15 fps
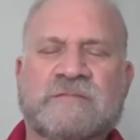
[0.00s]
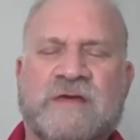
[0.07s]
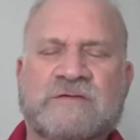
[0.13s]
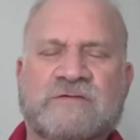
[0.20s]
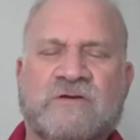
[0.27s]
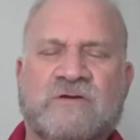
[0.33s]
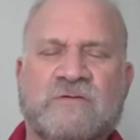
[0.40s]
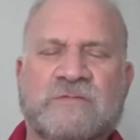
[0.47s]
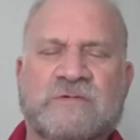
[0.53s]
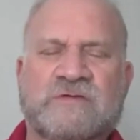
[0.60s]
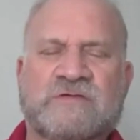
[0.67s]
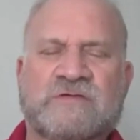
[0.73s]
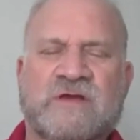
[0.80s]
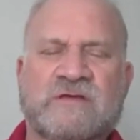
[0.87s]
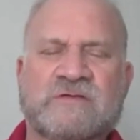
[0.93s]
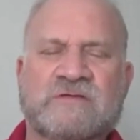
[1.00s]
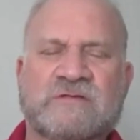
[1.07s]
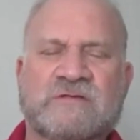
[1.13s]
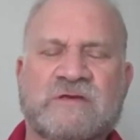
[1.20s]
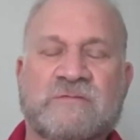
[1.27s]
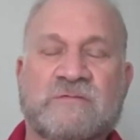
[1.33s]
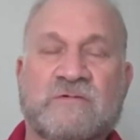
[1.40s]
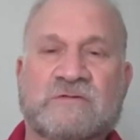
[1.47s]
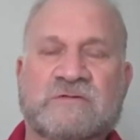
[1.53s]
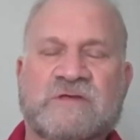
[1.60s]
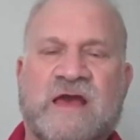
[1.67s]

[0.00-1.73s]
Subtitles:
as Hermes says in the Emerald